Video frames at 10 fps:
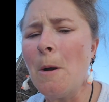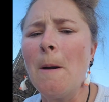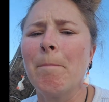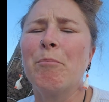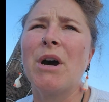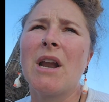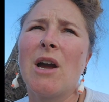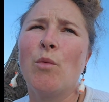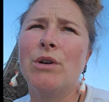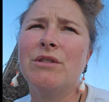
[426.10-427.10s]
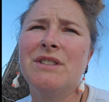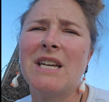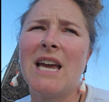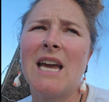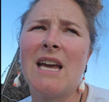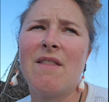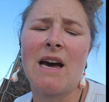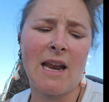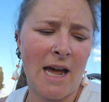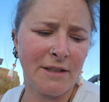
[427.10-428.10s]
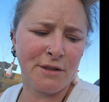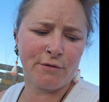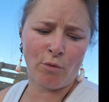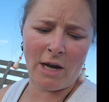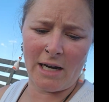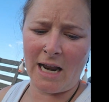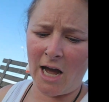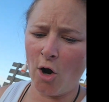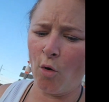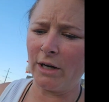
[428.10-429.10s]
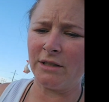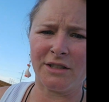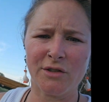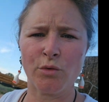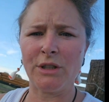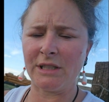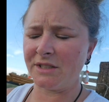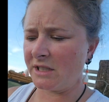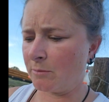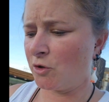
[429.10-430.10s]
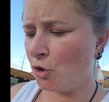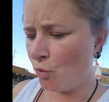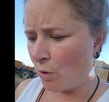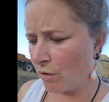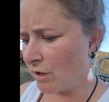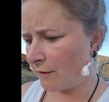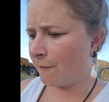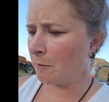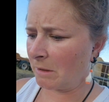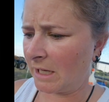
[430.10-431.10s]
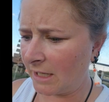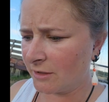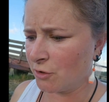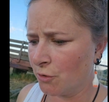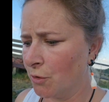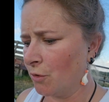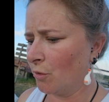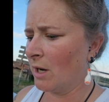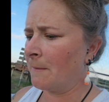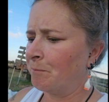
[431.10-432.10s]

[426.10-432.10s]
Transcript: But I will say that as of right now, it doesn't really seem too worth it for me to